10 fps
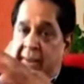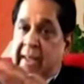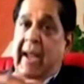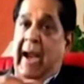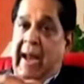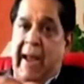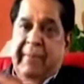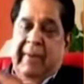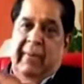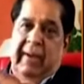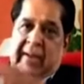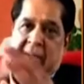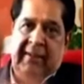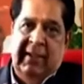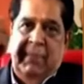Adaptability. I
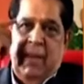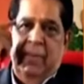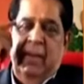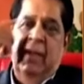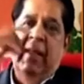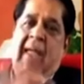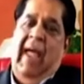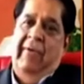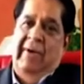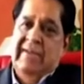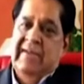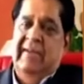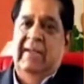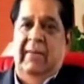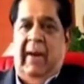think the people have reset
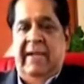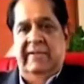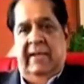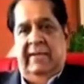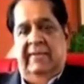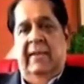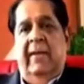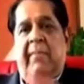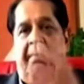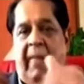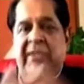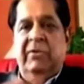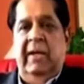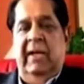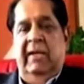their mindsets much
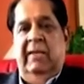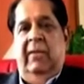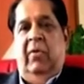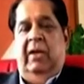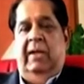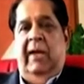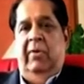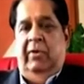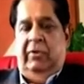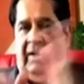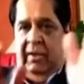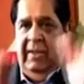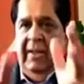quicker than what I would have thought.